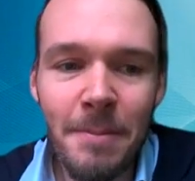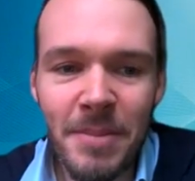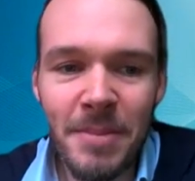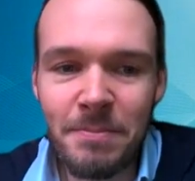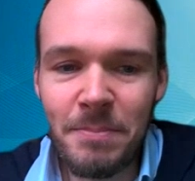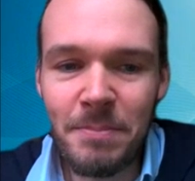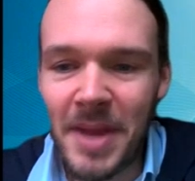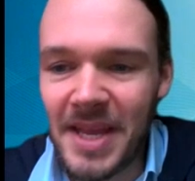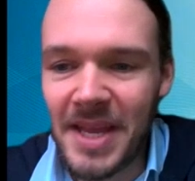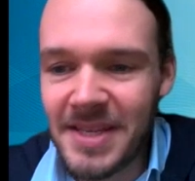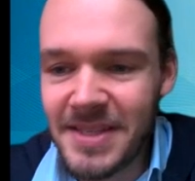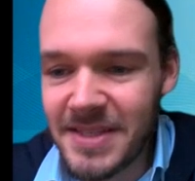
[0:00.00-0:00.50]

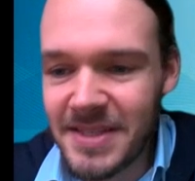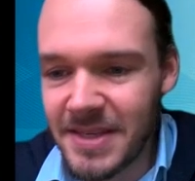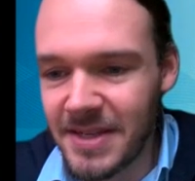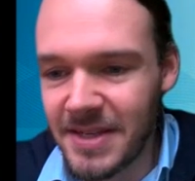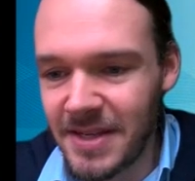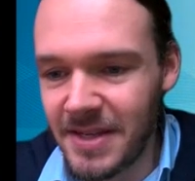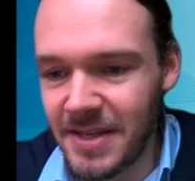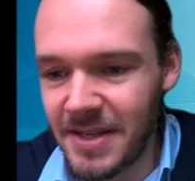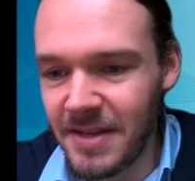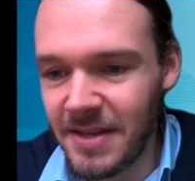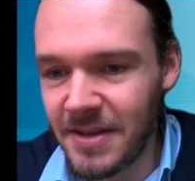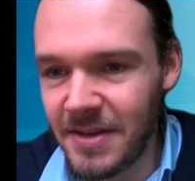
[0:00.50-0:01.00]
but
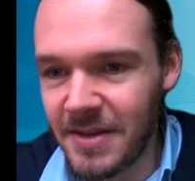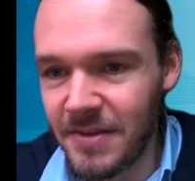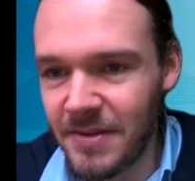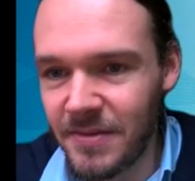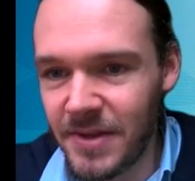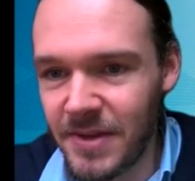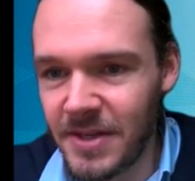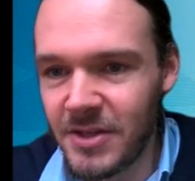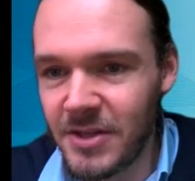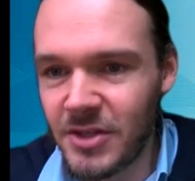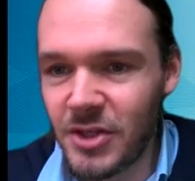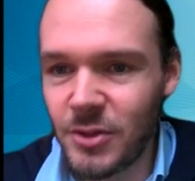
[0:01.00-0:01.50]
basically
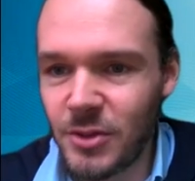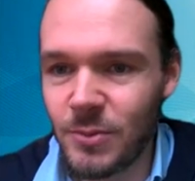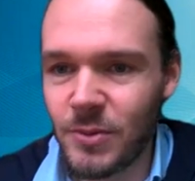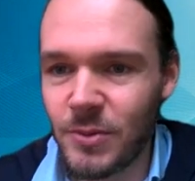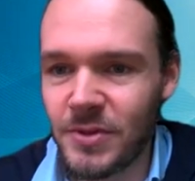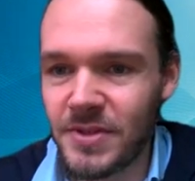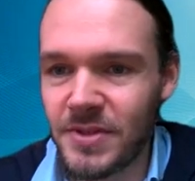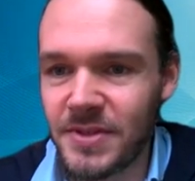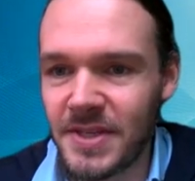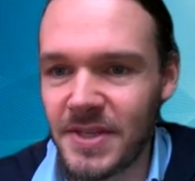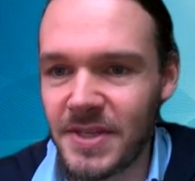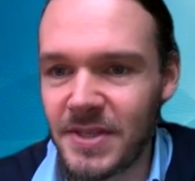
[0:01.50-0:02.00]
the issue
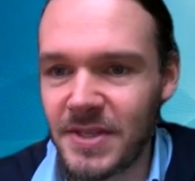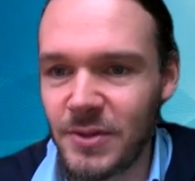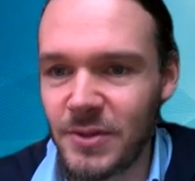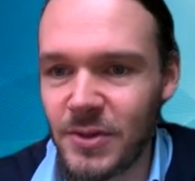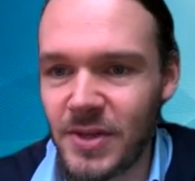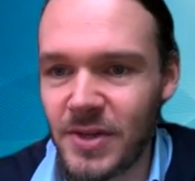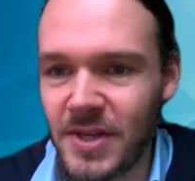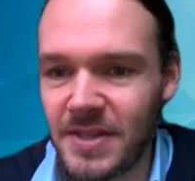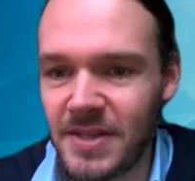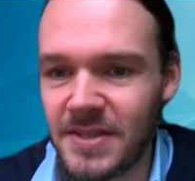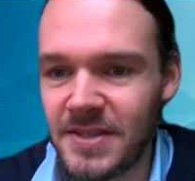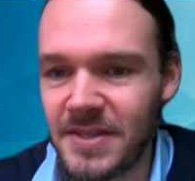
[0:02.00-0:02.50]
was, as you
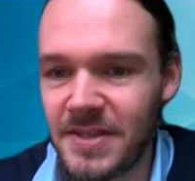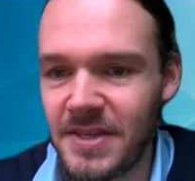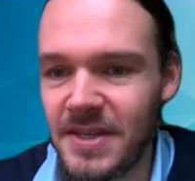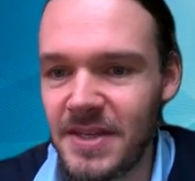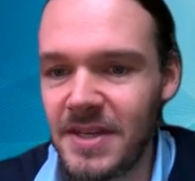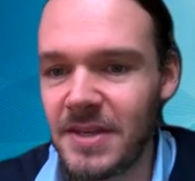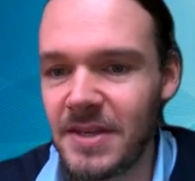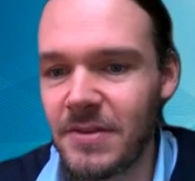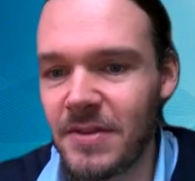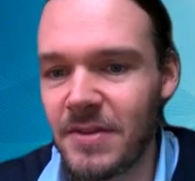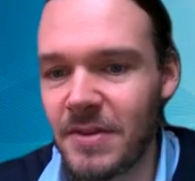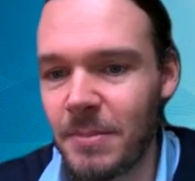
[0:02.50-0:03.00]
can see
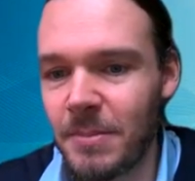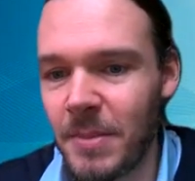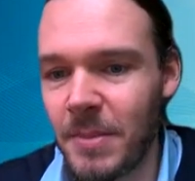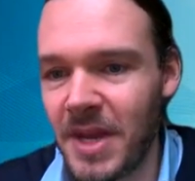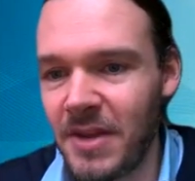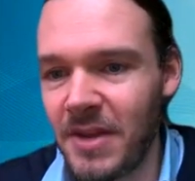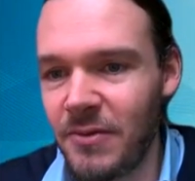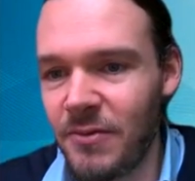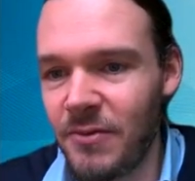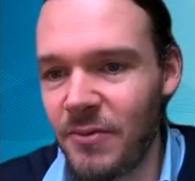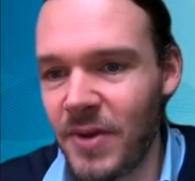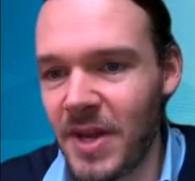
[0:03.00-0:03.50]
here, the
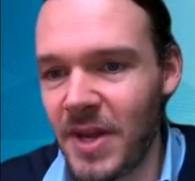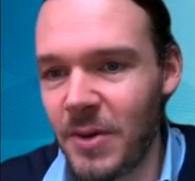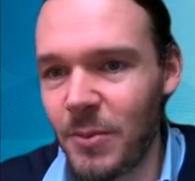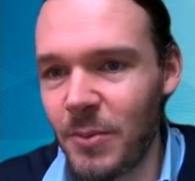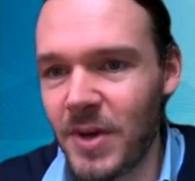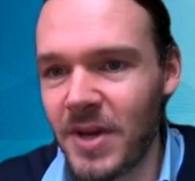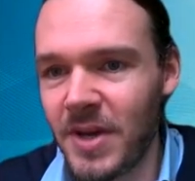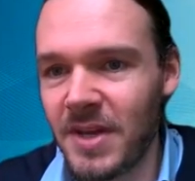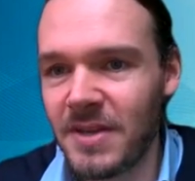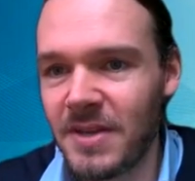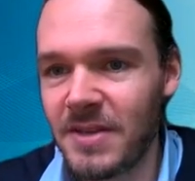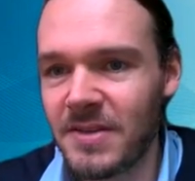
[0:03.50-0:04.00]
main
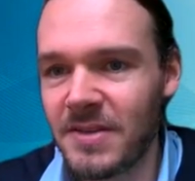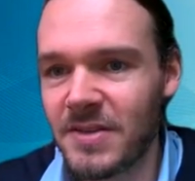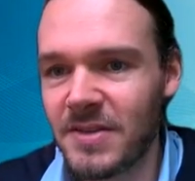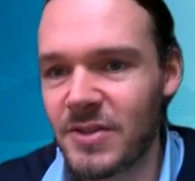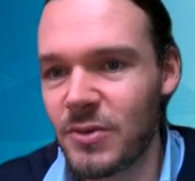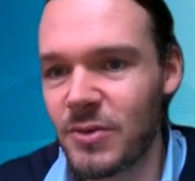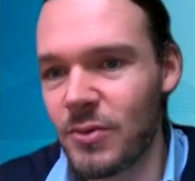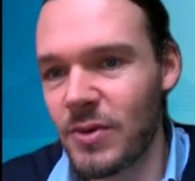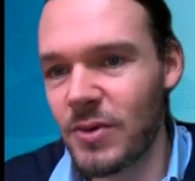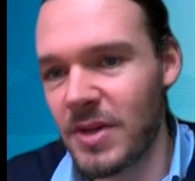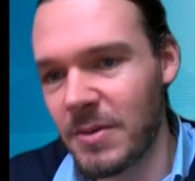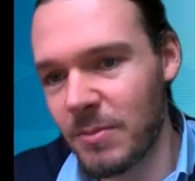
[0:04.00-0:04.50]
fairway is
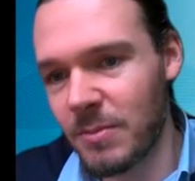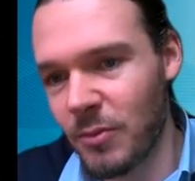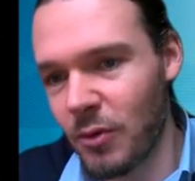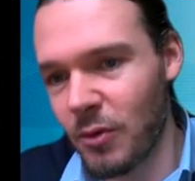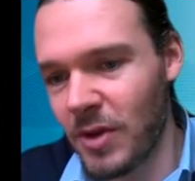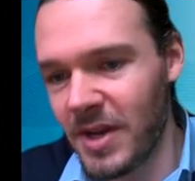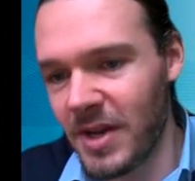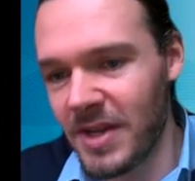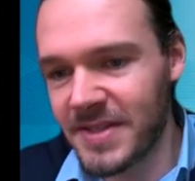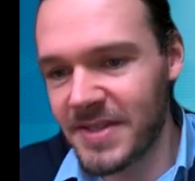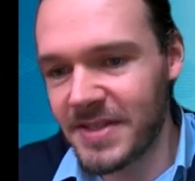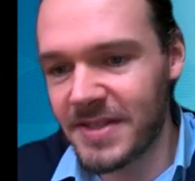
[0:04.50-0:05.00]
doing
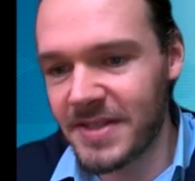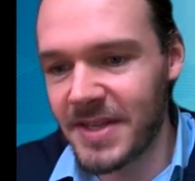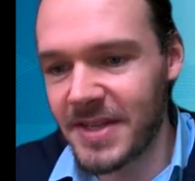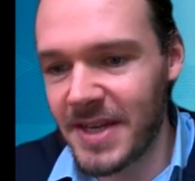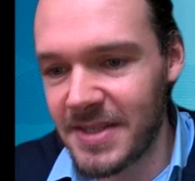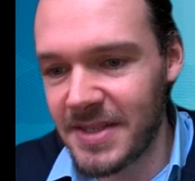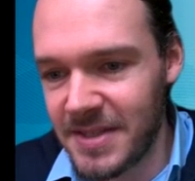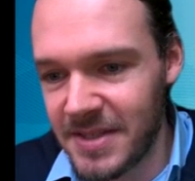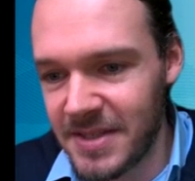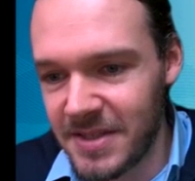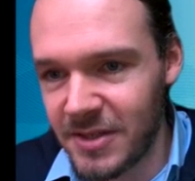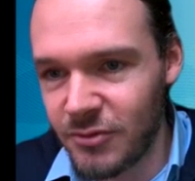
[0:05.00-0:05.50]
more or less a
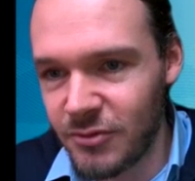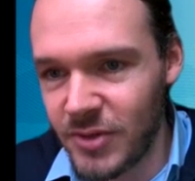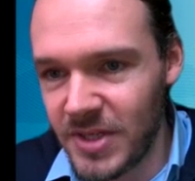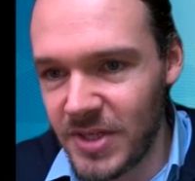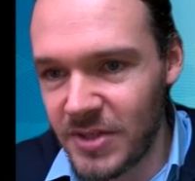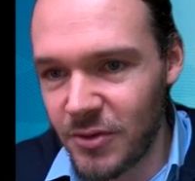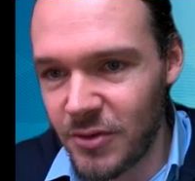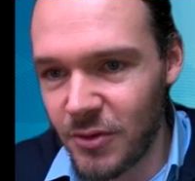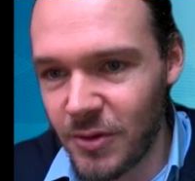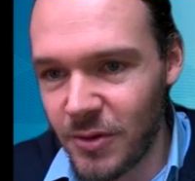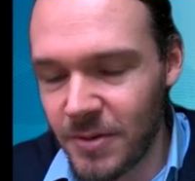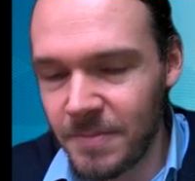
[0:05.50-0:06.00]

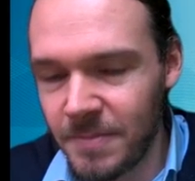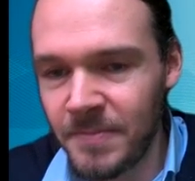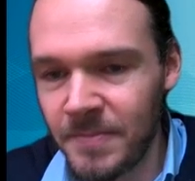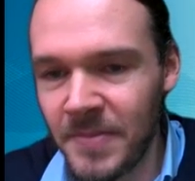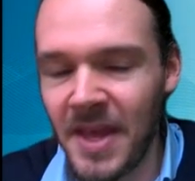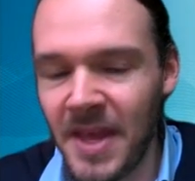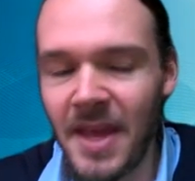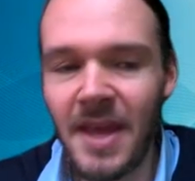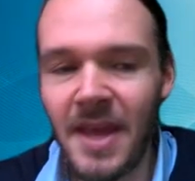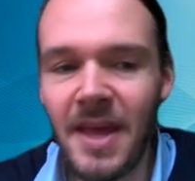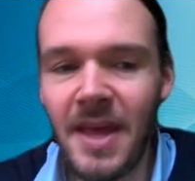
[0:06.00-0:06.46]
90-degree turn.